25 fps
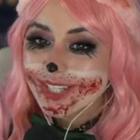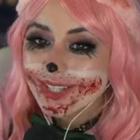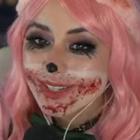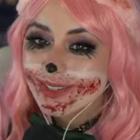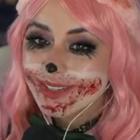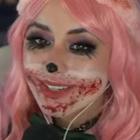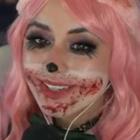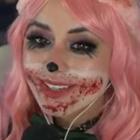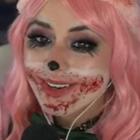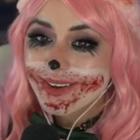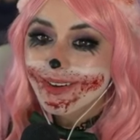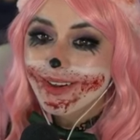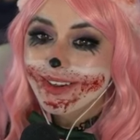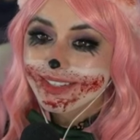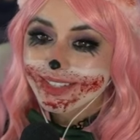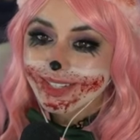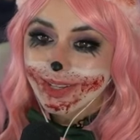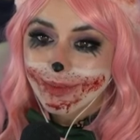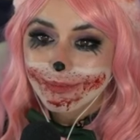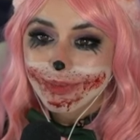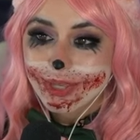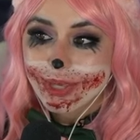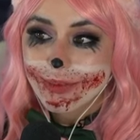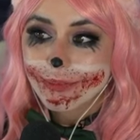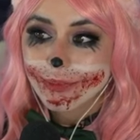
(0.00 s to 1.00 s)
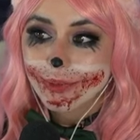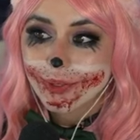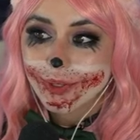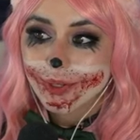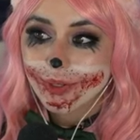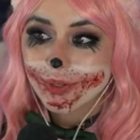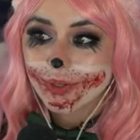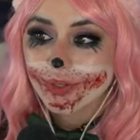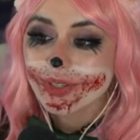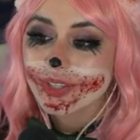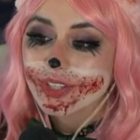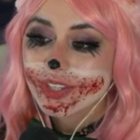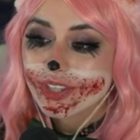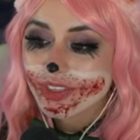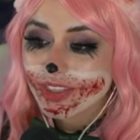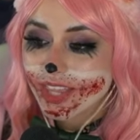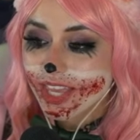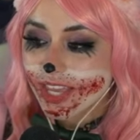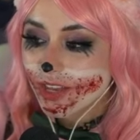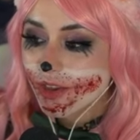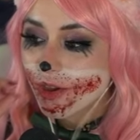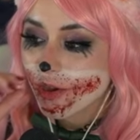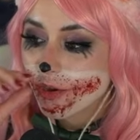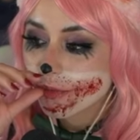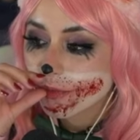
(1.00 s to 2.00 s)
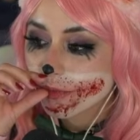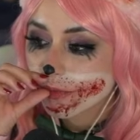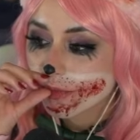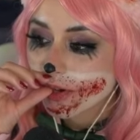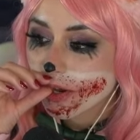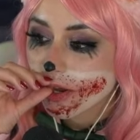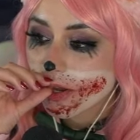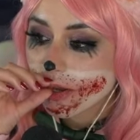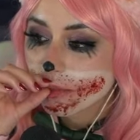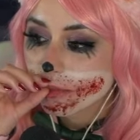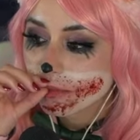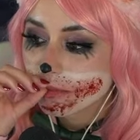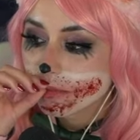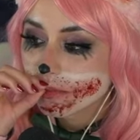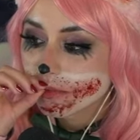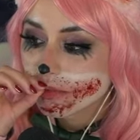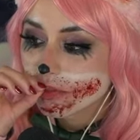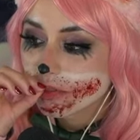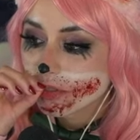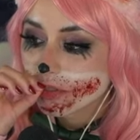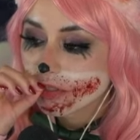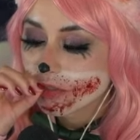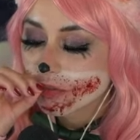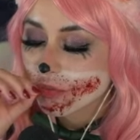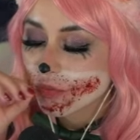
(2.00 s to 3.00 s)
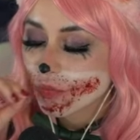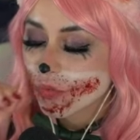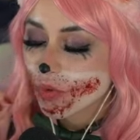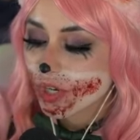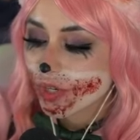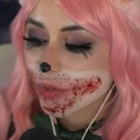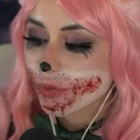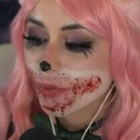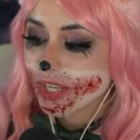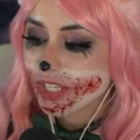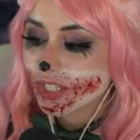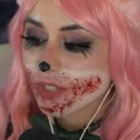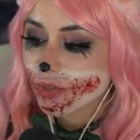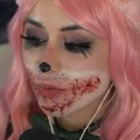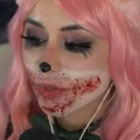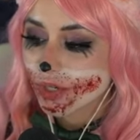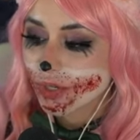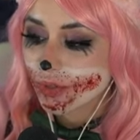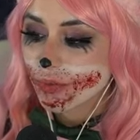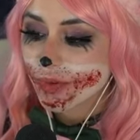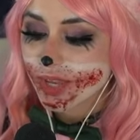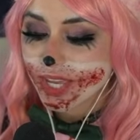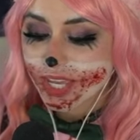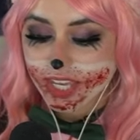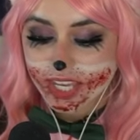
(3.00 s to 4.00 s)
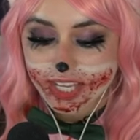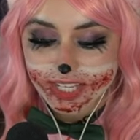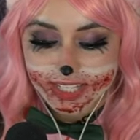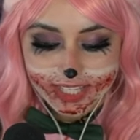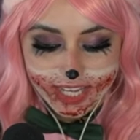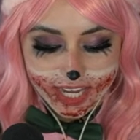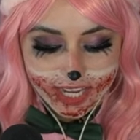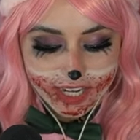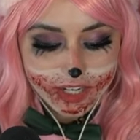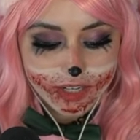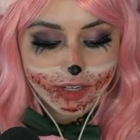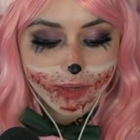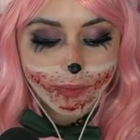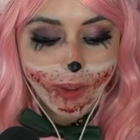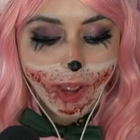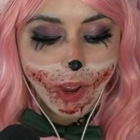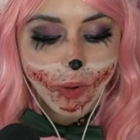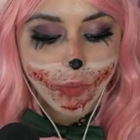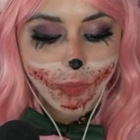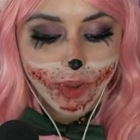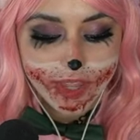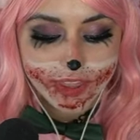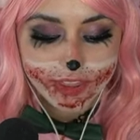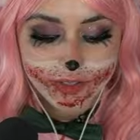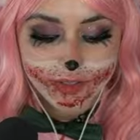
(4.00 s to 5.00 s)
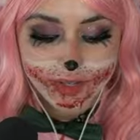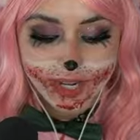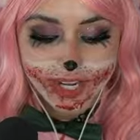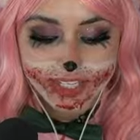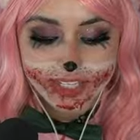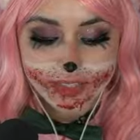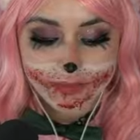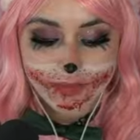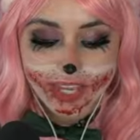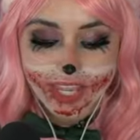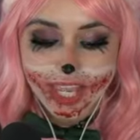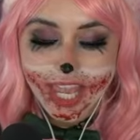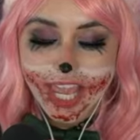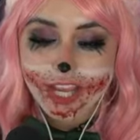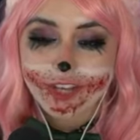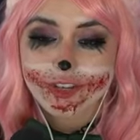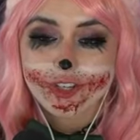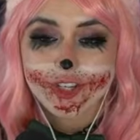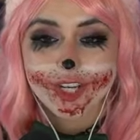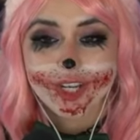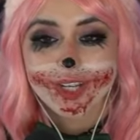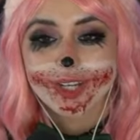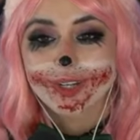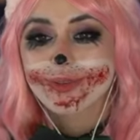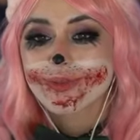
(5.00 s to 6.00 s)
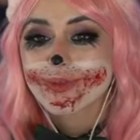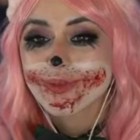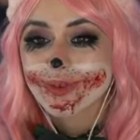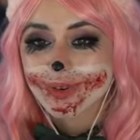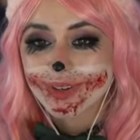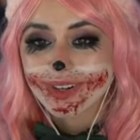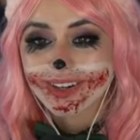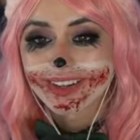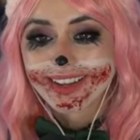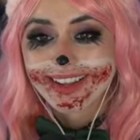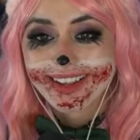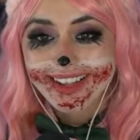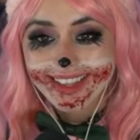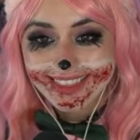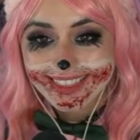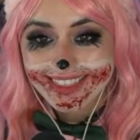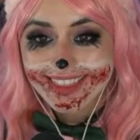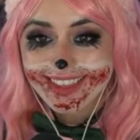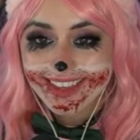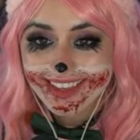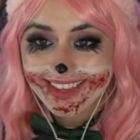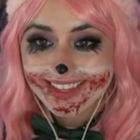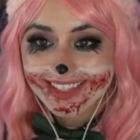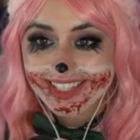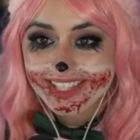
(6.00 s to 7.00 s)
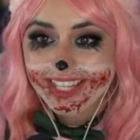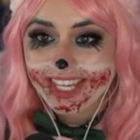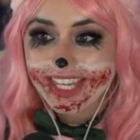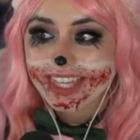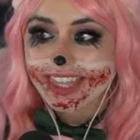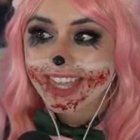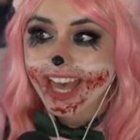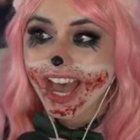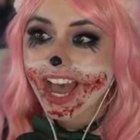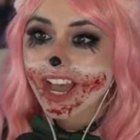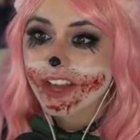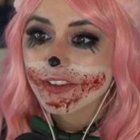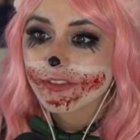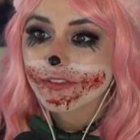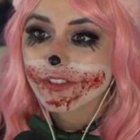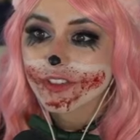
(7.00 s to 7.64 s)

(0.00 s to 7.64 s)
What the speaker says: You know how some people, they go from work week to work week excited about when their next vacation or thing is like that.